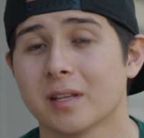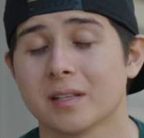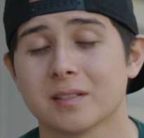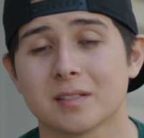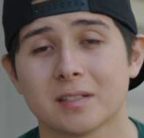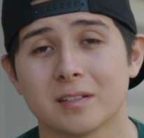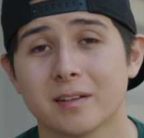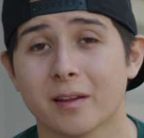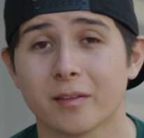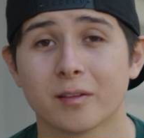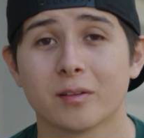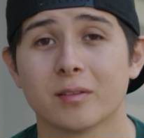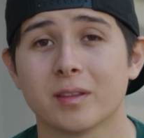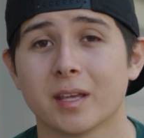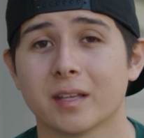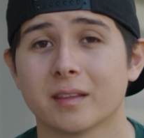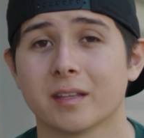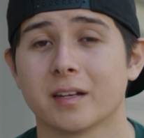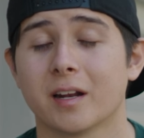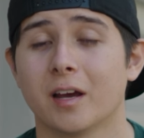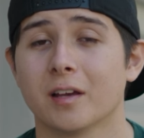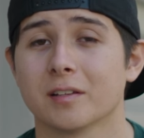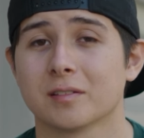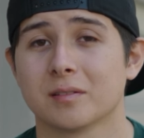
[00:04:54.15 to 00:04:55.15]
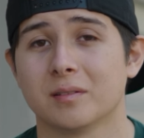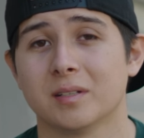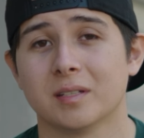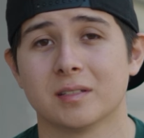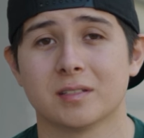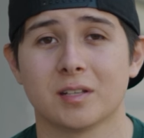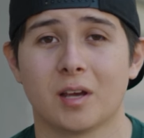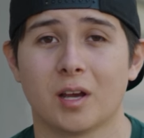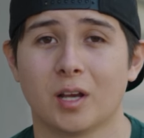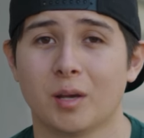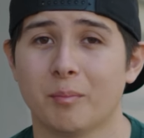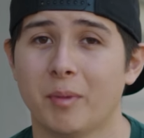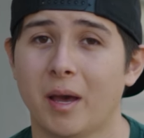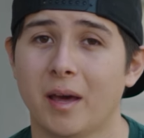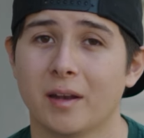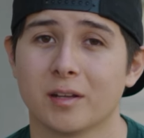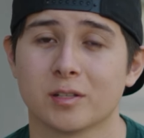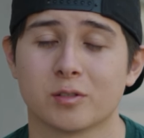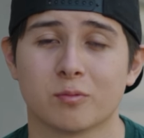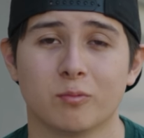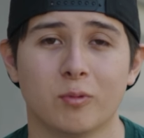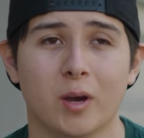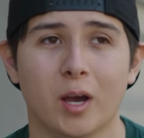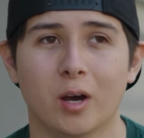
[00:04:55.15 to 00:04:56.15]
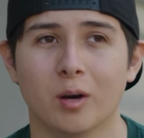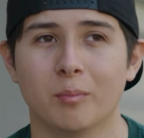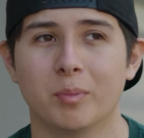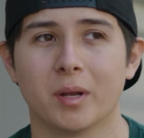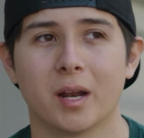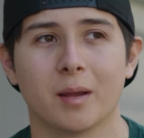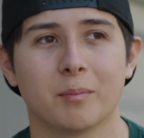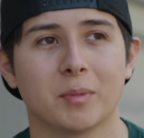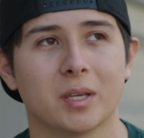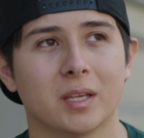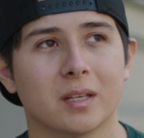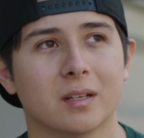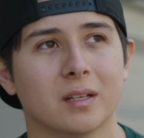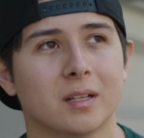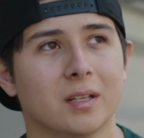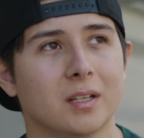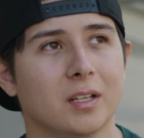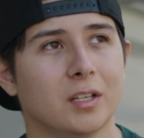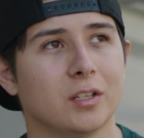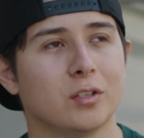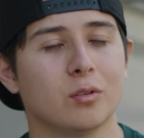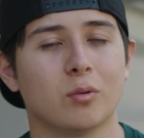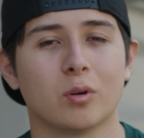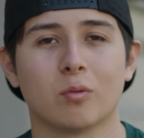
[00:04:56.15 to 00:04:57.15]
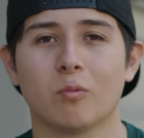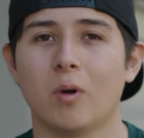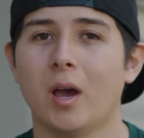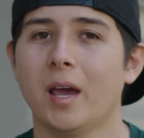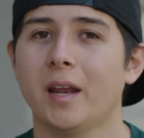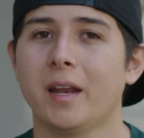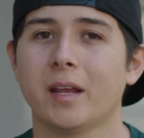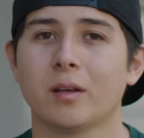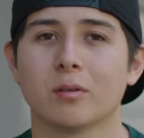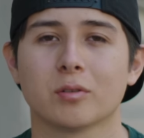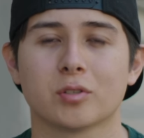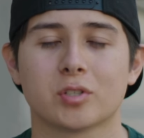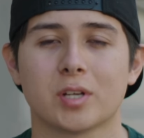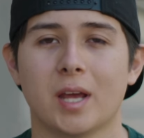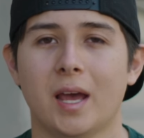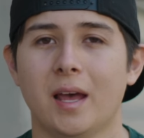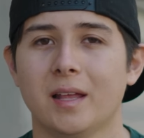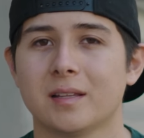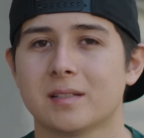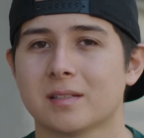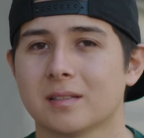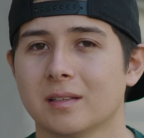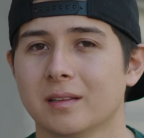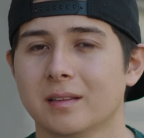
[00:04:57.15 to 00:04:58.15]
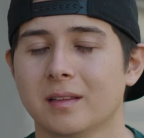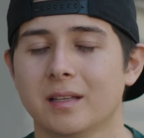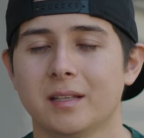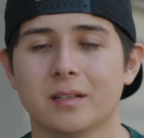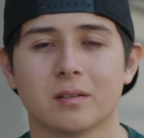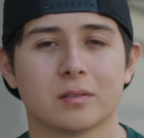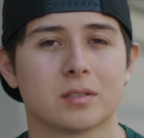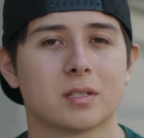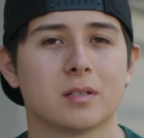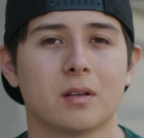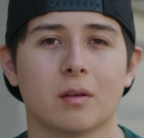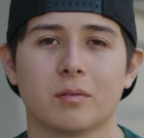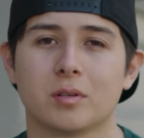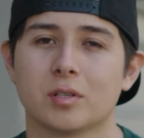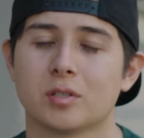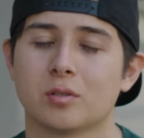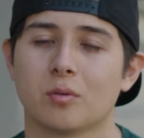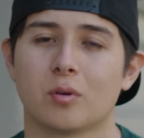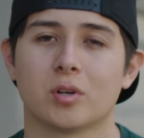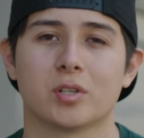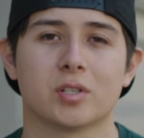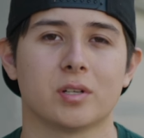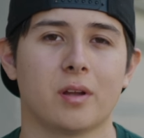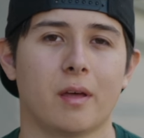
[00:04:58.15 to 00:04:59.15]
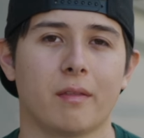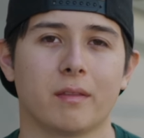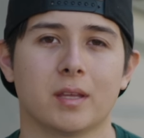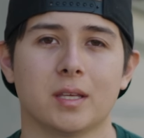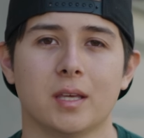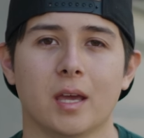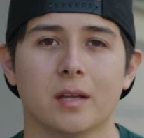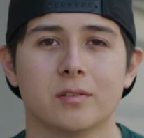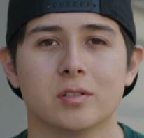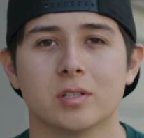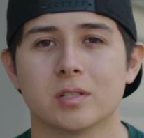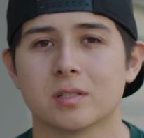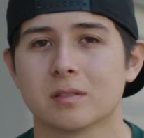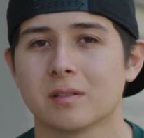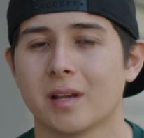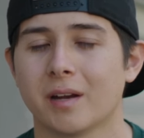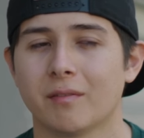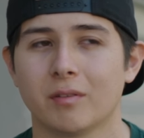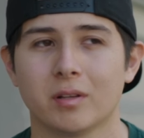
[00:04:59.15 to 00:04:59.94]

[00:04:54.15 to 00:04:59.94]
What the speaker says: That's another thing that I also didn't talk about as well. But I mean, doing wide angle shots, little to no distortion on the edges.